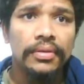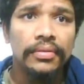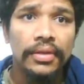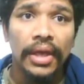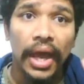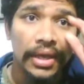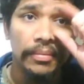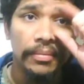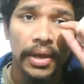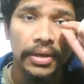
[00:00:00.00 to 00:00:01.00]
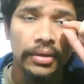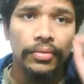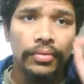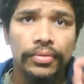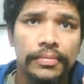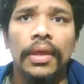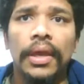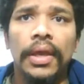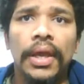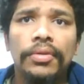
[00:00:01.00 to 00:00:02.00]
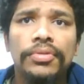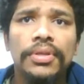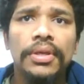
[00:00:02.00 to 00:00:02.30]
the eye remain closed. Here you see.